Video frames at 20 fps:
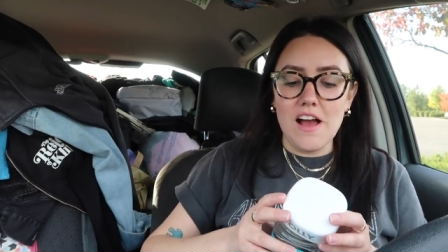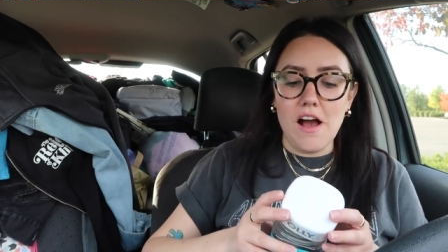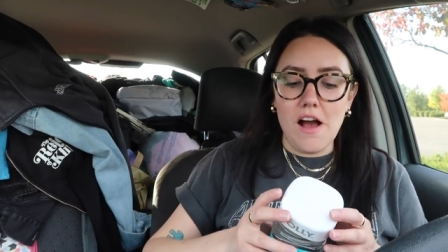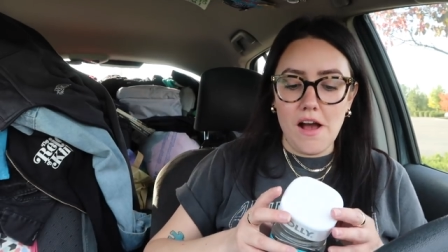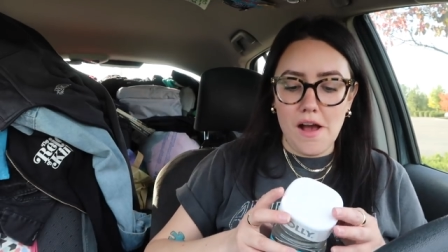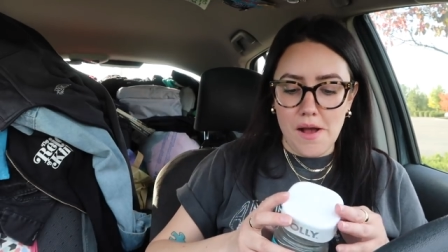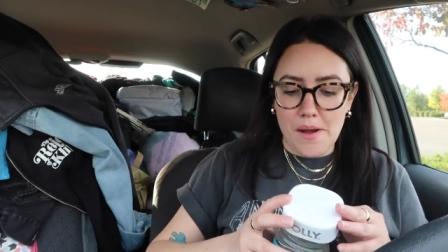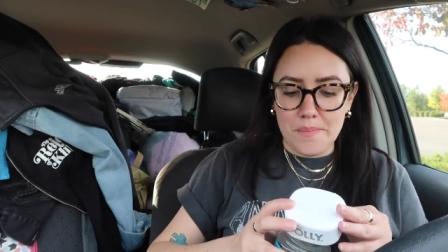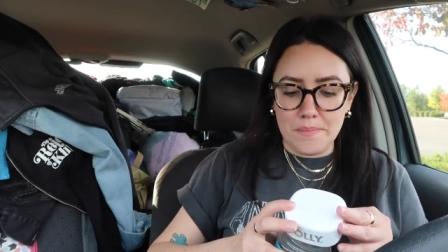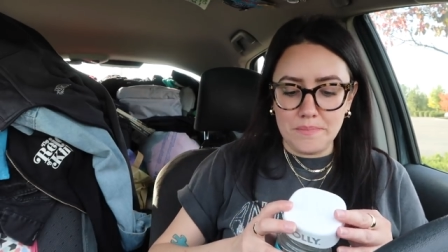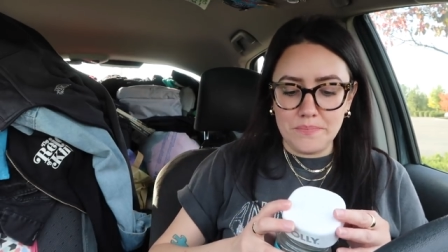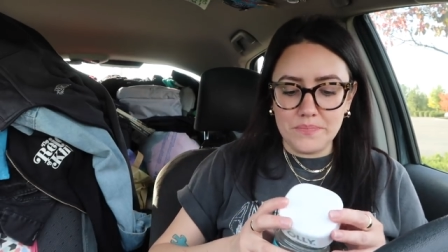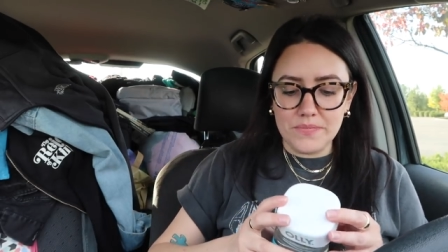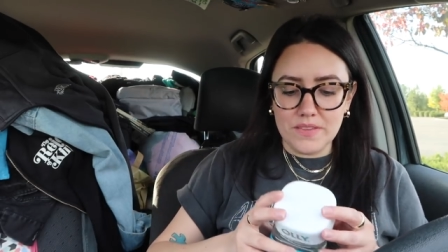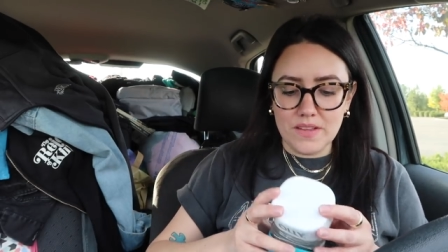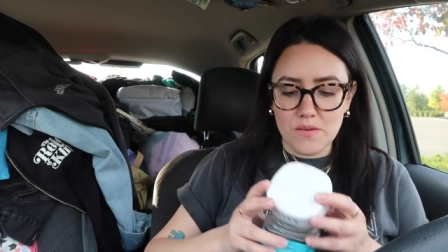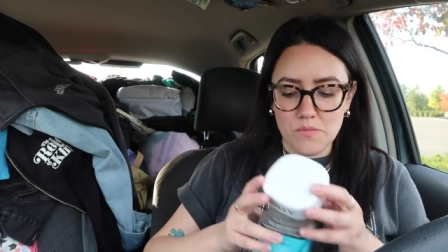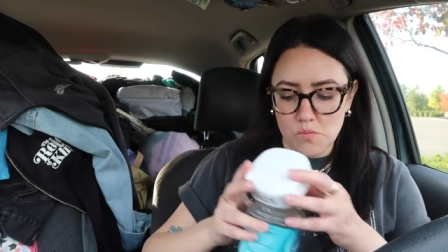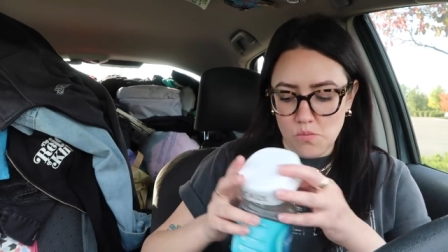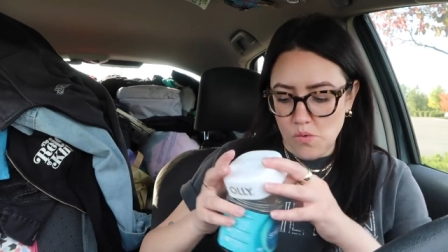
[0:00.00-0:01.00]

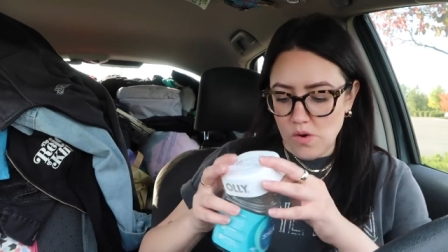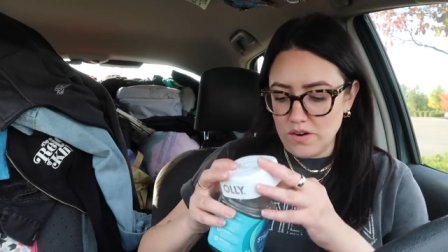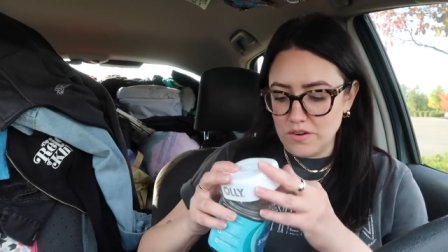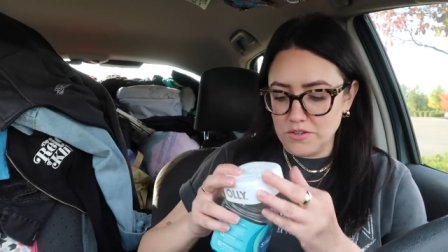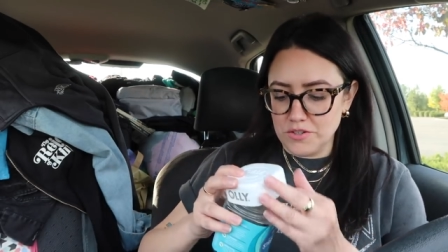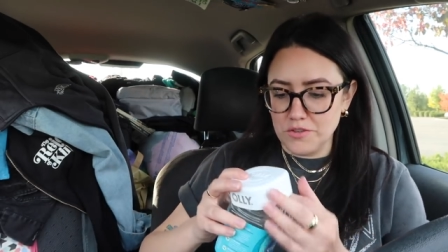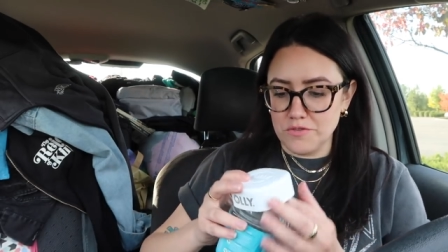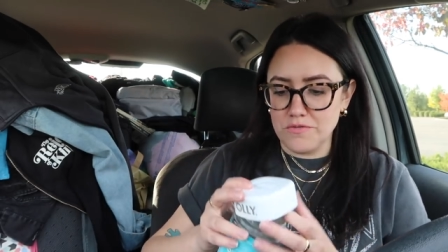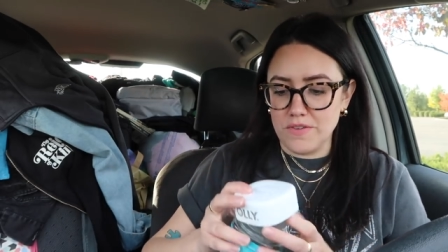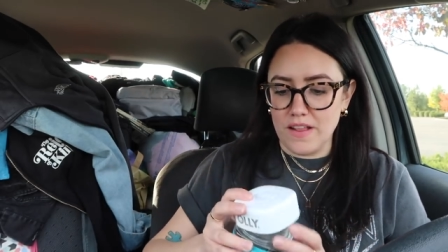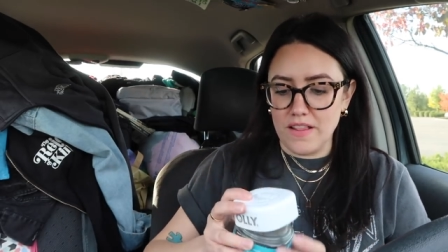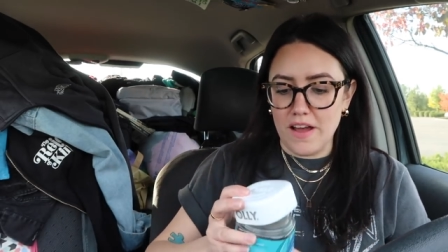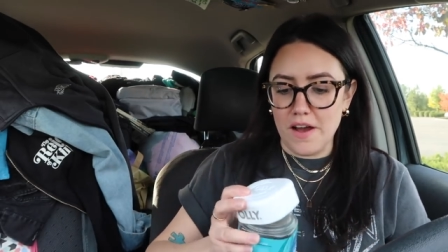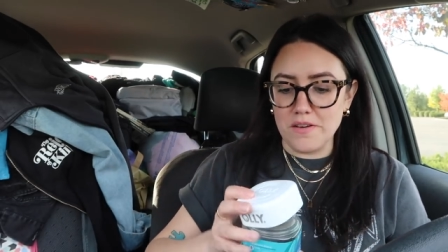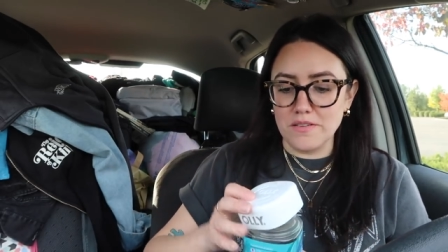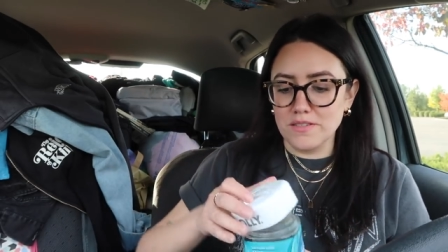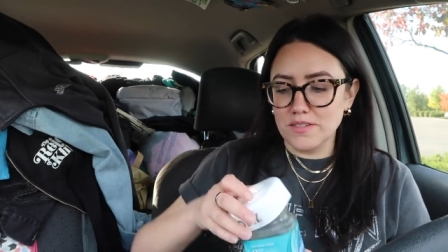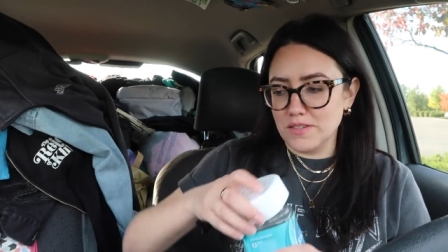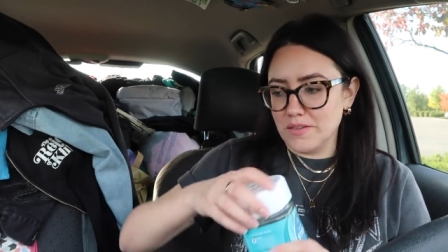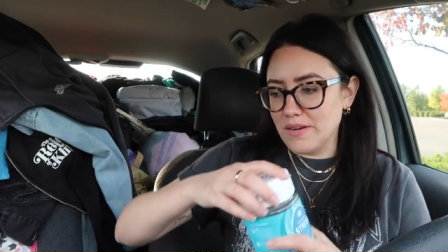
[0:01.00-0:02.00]
One or two fell
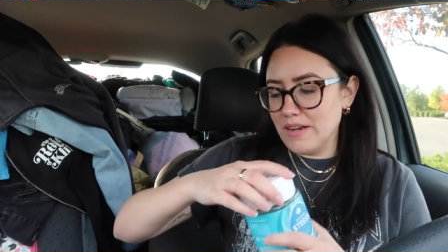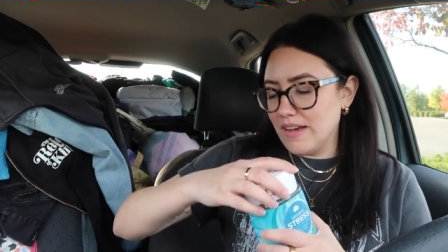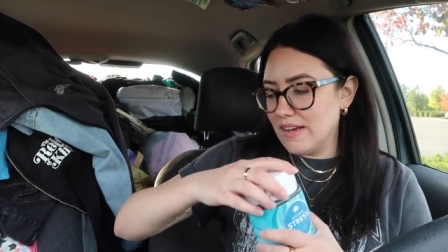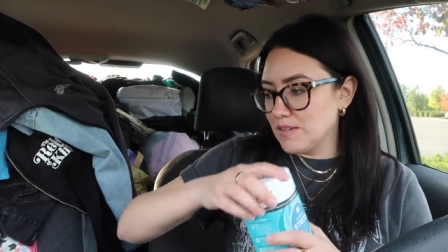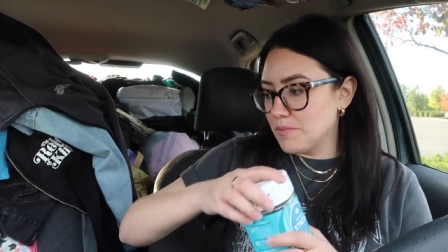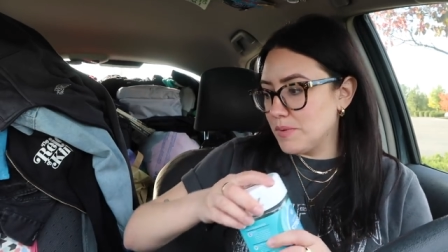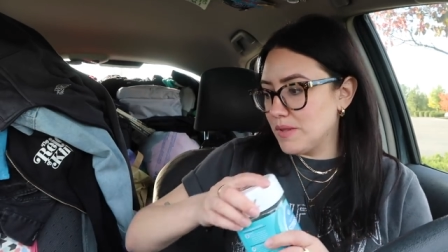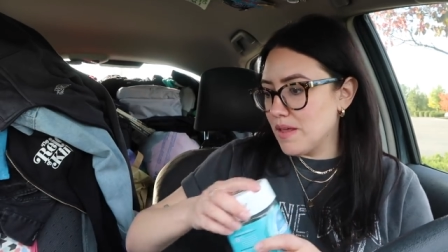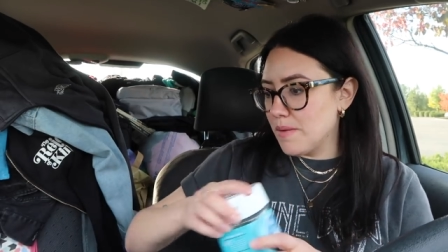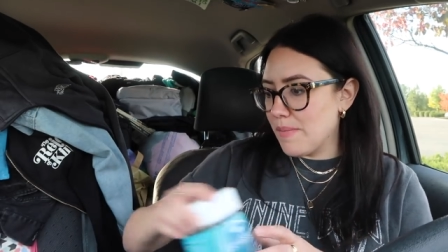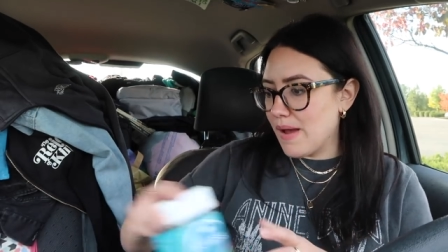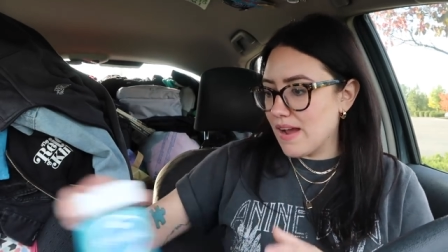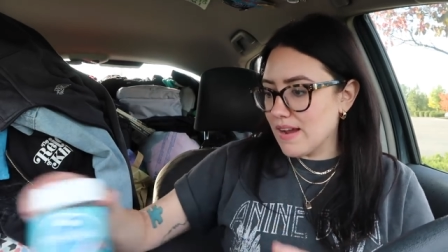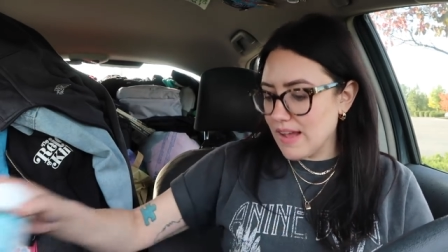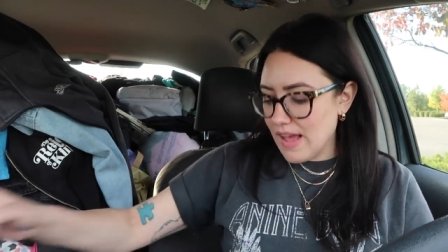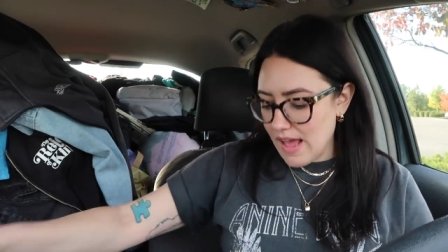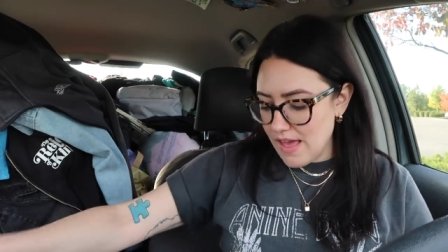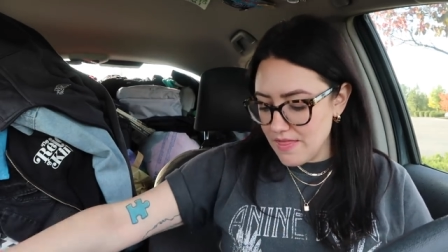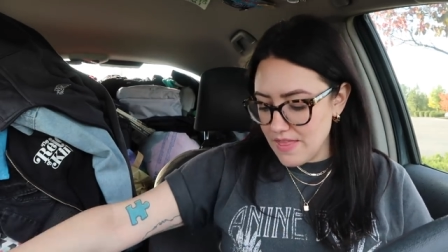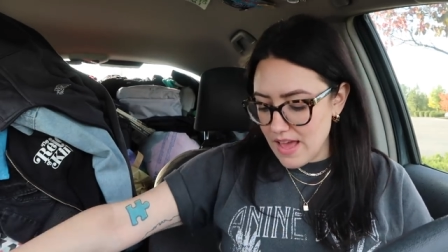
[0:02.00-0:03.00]
out, so I had to put that back.
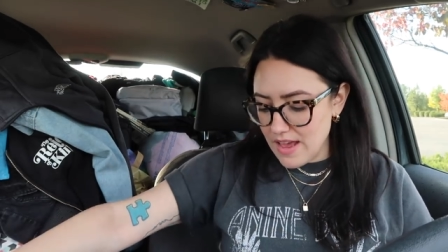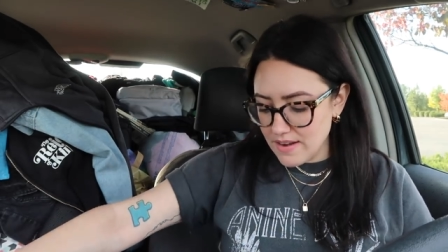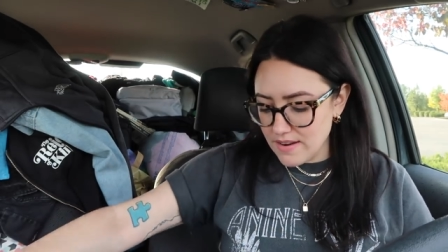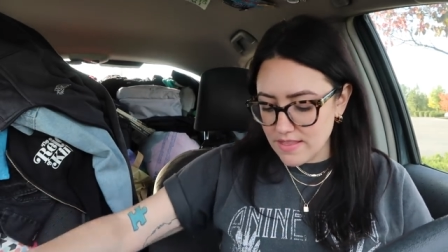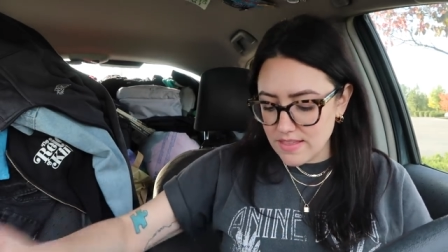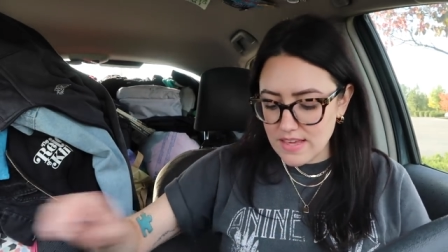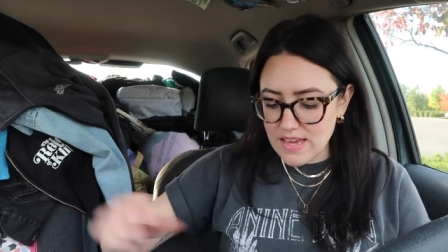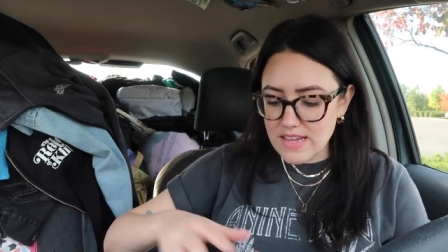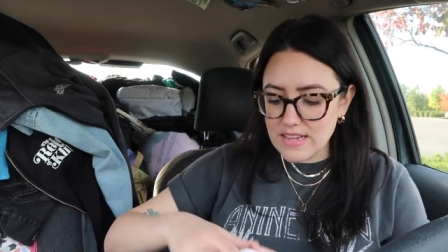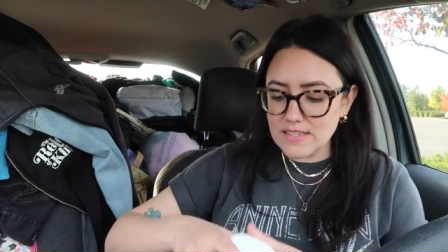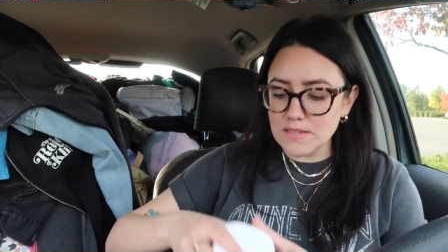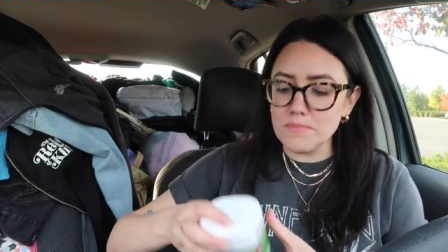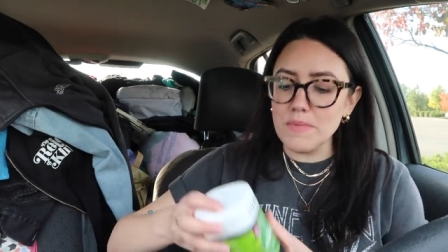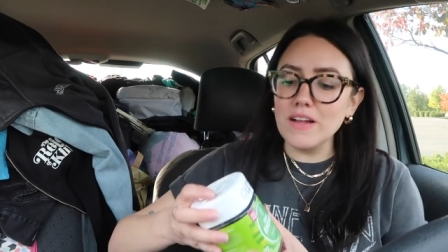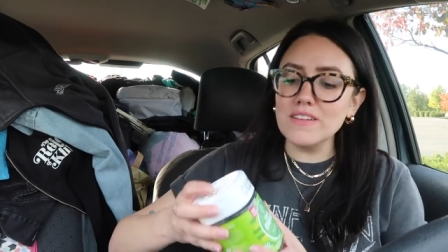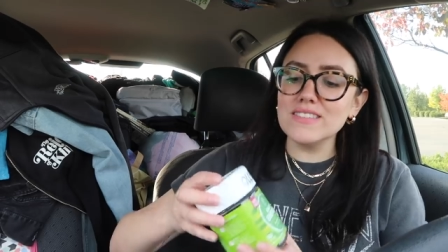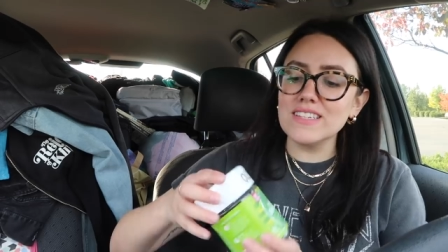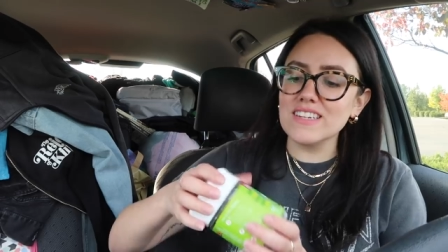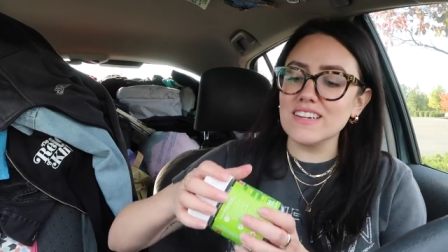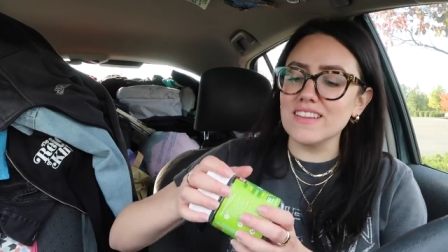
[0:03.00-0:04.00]
And then these
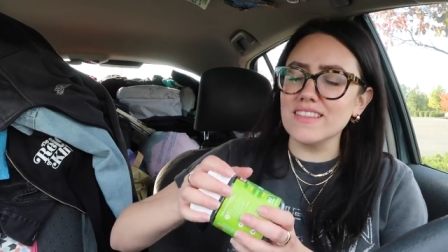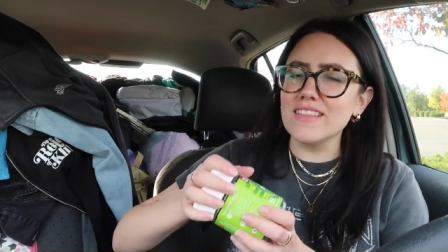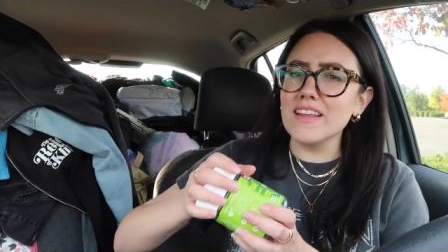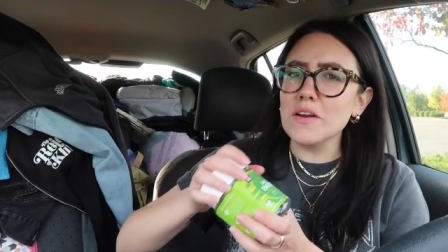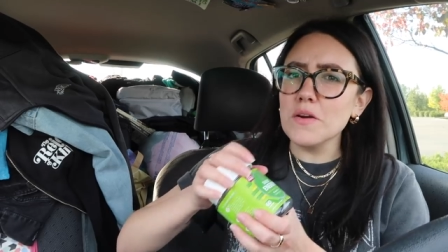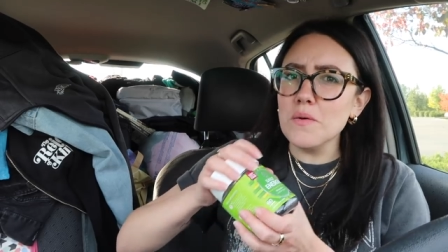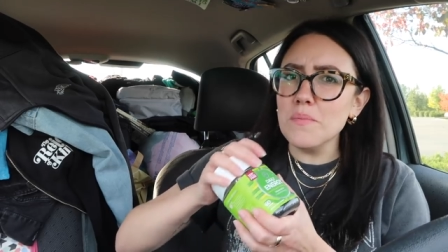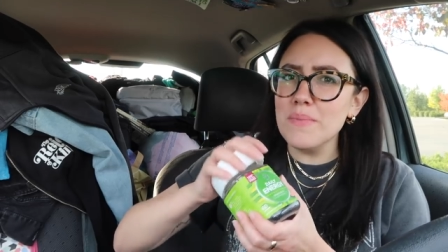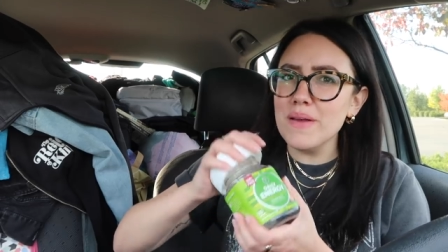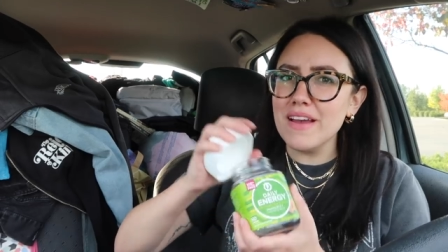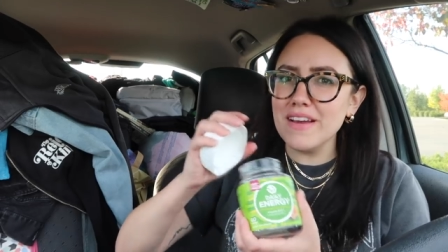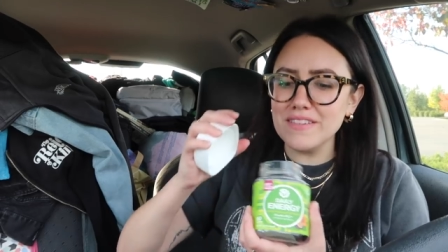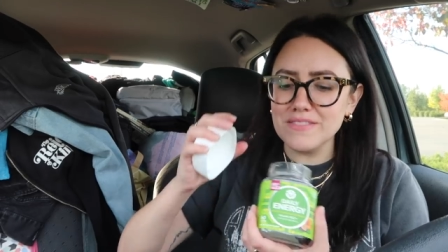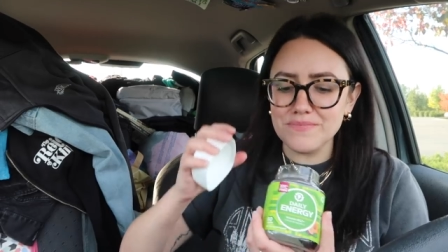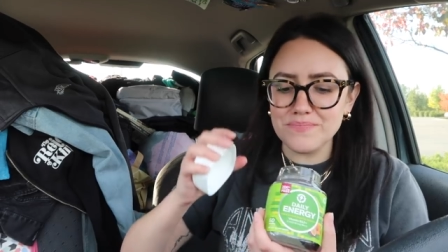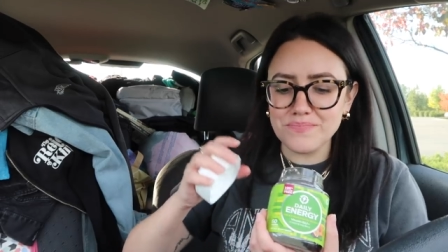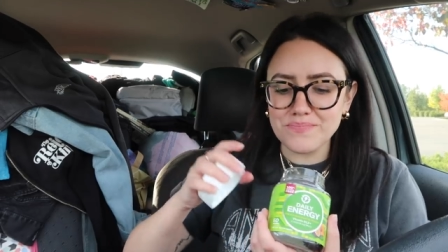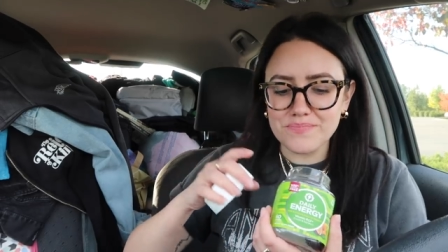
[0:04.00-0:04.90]
melted a little bit,